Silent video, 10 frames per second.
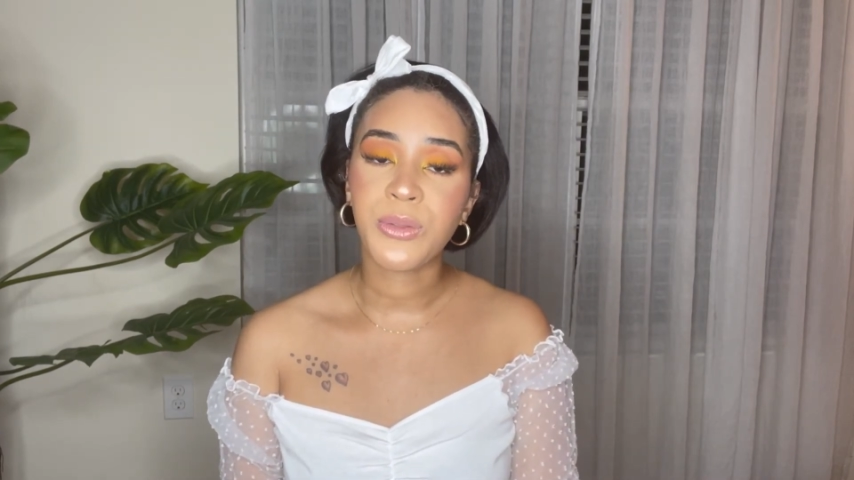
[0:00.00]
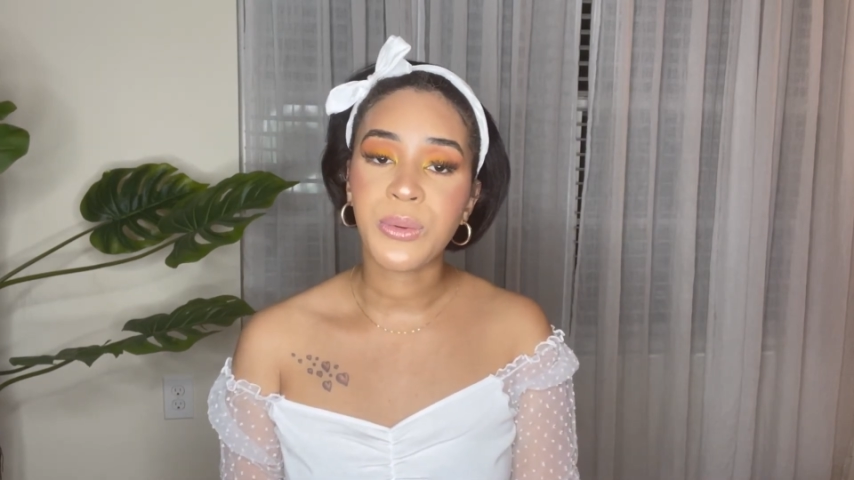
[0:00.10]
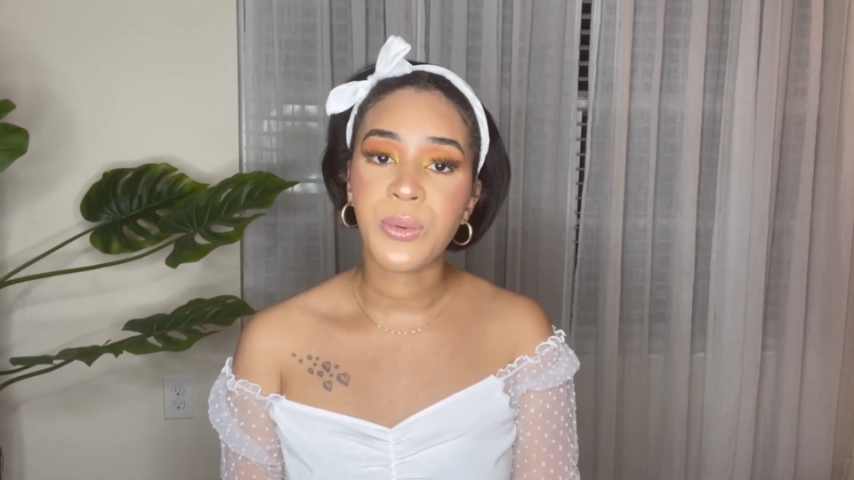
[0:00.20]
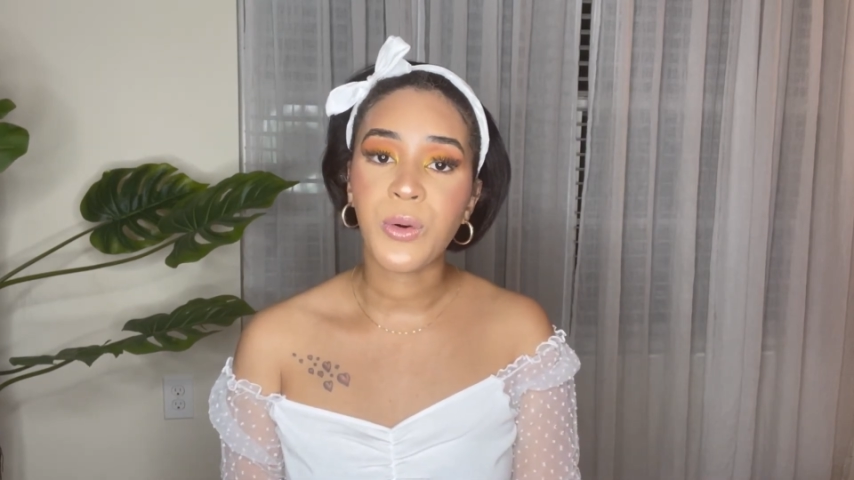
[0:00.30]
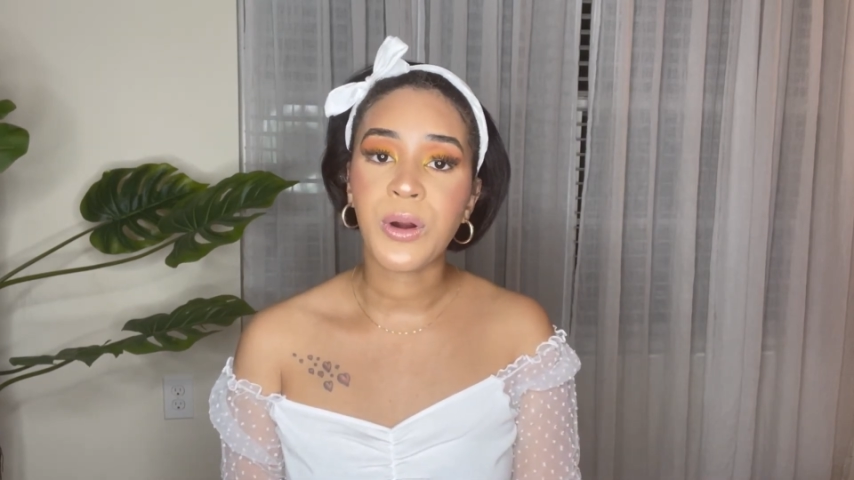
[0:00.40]

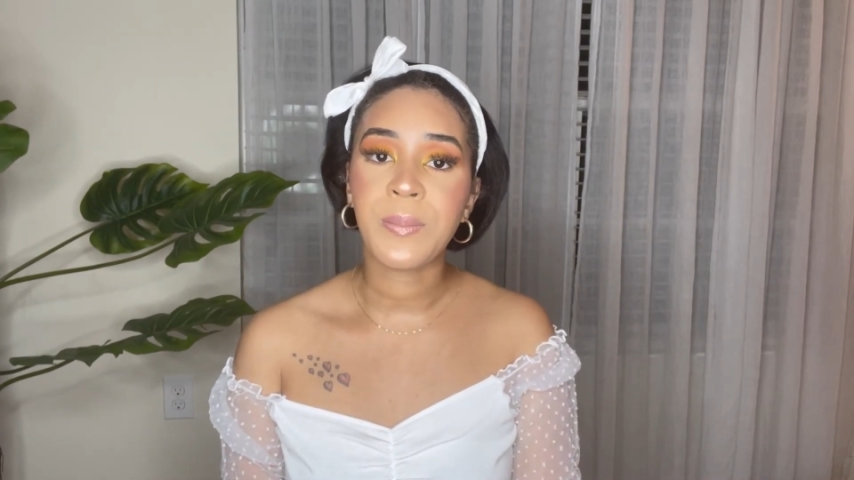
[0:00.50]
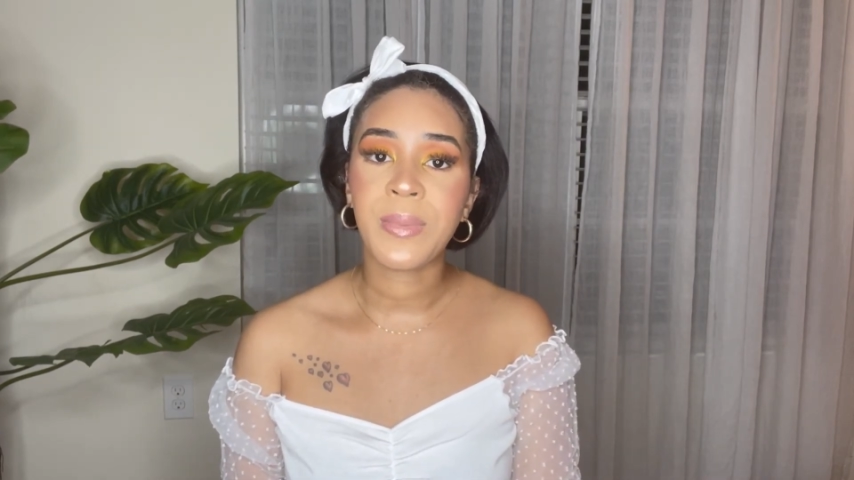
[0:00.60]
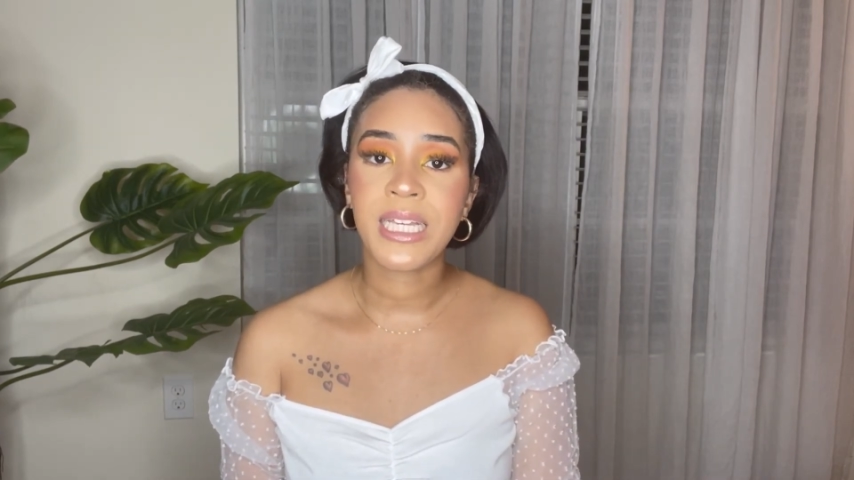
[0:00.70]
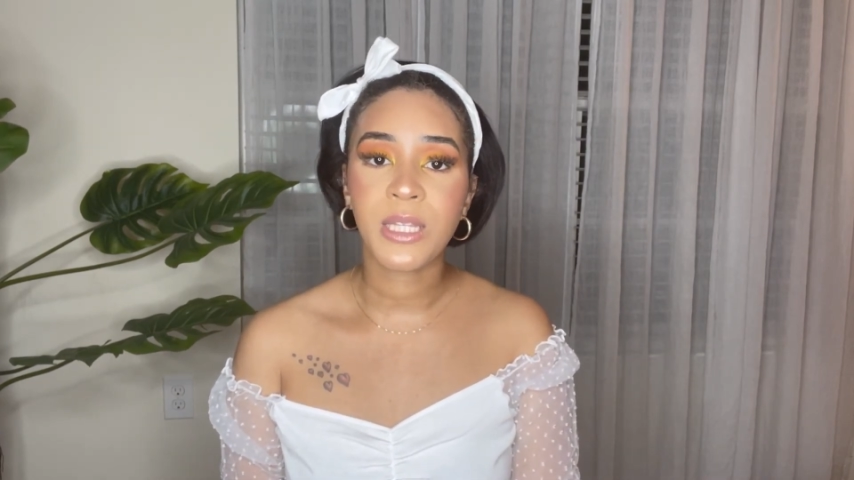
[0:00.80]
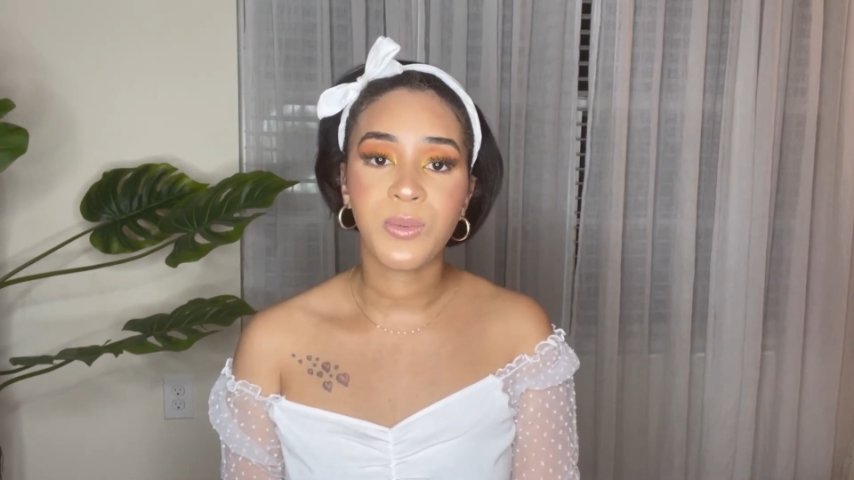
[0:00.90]
through or
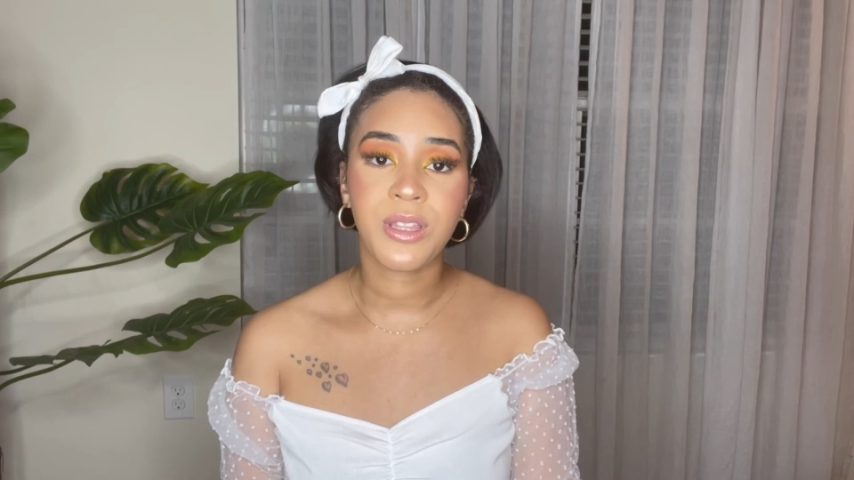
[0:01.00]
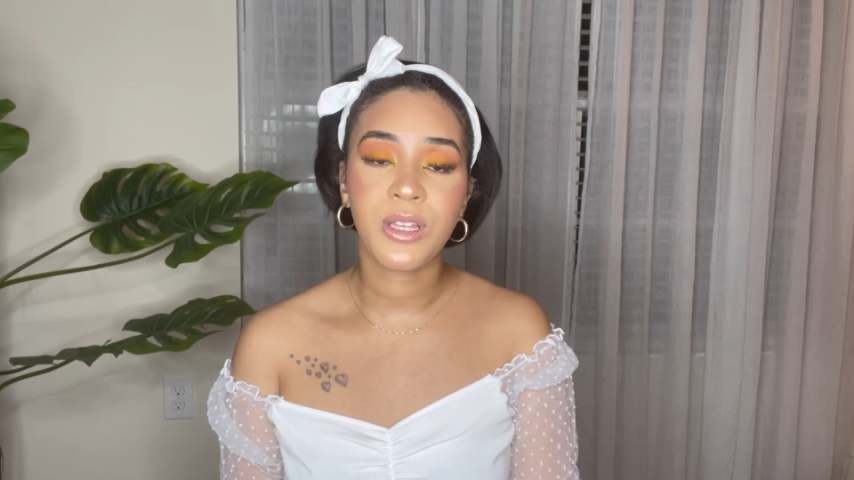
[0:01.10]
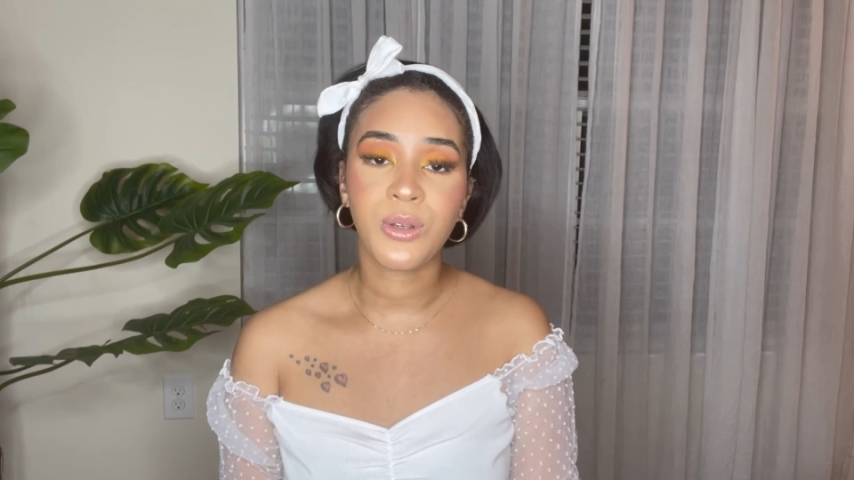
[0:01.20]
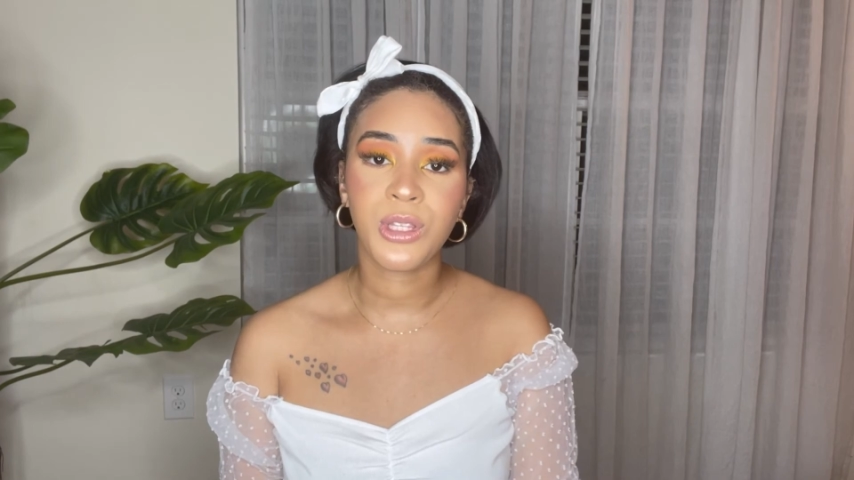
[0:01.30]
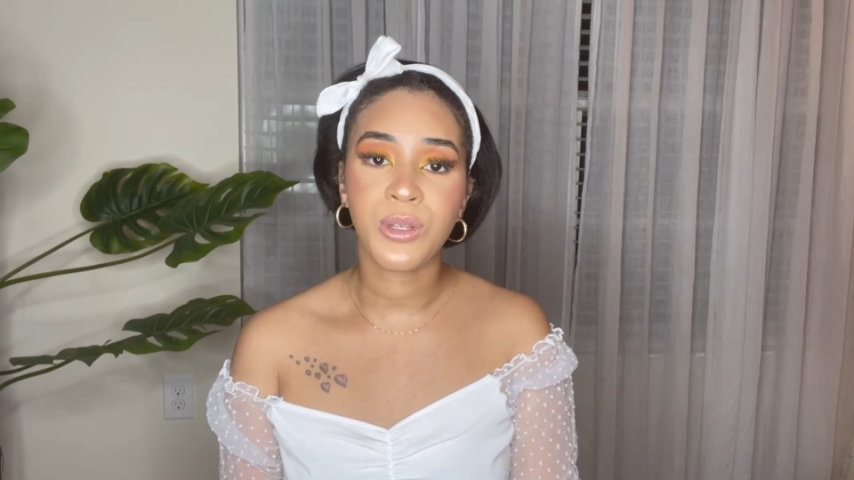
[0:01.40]
mess with
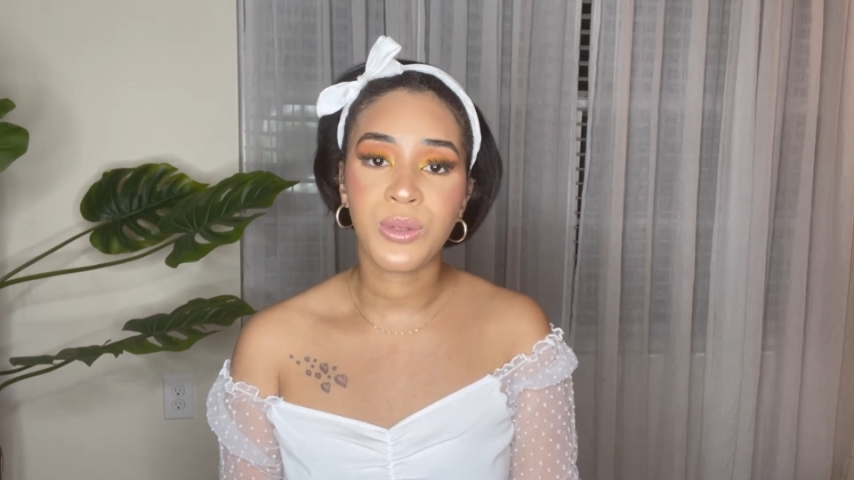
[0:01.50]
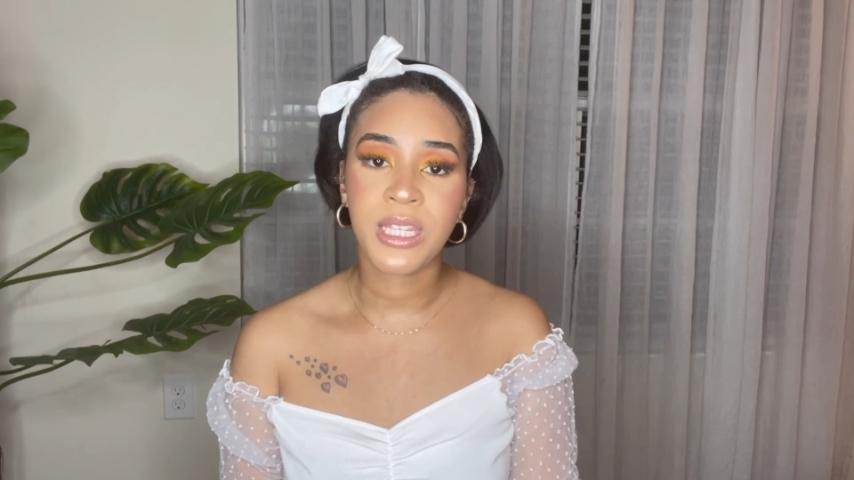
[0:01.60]
those two